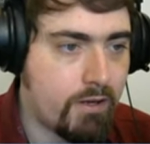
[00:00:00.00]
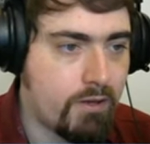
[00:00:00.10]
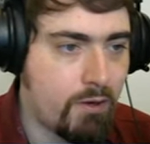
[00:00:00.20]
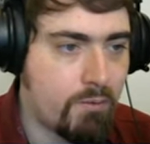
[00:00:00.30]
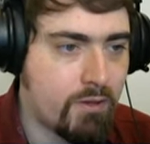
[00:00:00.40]

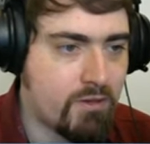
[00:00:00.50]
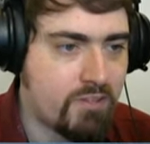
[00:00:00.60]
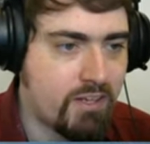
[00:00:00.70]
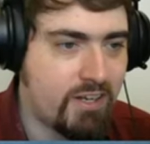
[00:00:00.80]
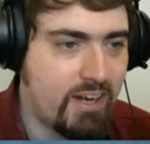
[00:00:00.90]
Are we going to
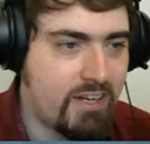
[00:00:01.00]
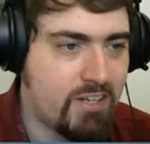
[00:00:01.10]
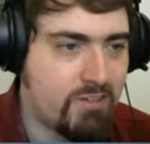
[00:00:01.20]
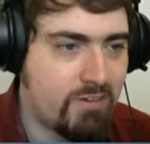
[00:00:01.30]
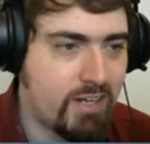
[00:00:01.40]
see an
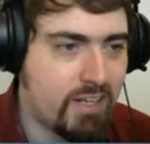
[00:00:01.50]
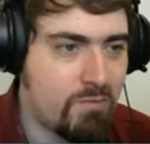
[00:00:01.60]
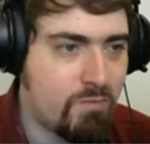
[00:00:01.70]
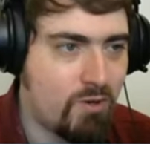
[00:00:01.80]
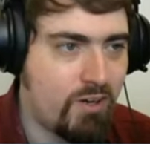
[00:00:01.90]
NG
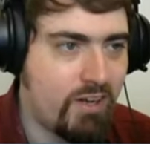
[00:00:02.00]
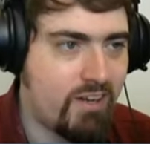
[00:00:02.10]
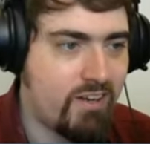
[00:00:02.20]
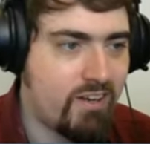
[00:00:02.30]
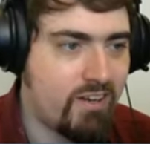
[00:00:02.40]
reclaim war here?